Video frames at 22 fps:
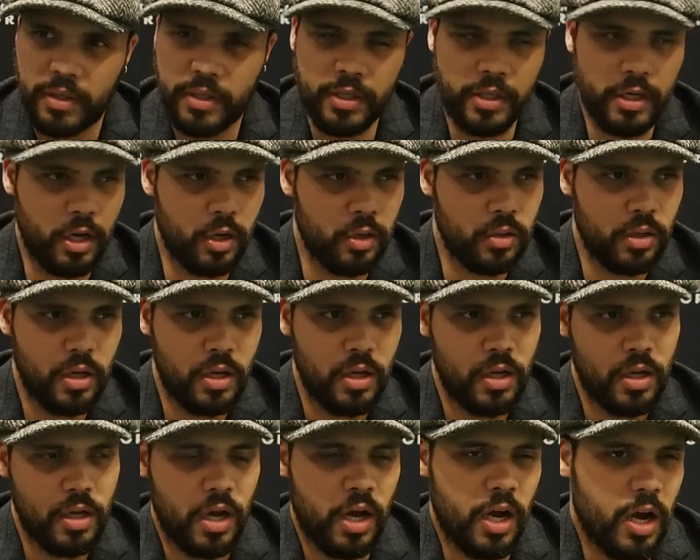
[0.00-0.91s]
You know,
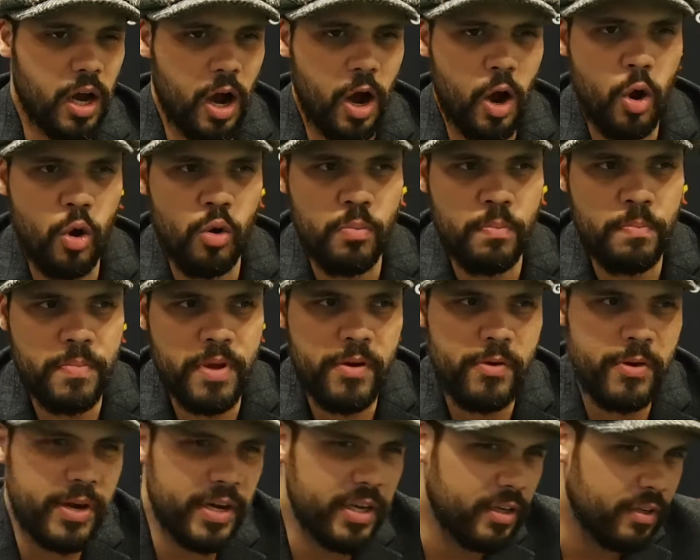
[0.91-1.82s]
a whole
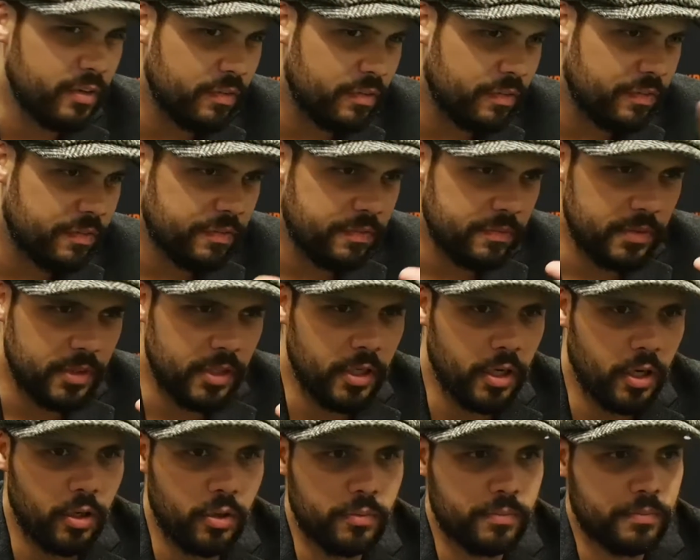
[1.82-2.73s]
myriad of, you
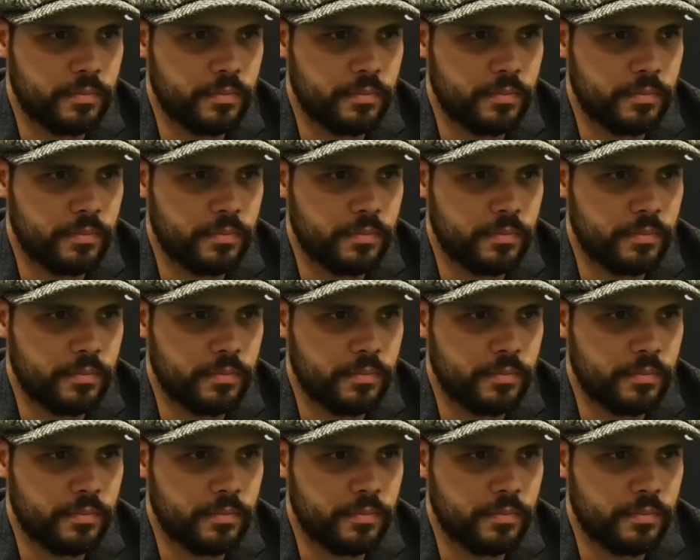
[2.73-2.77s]
know,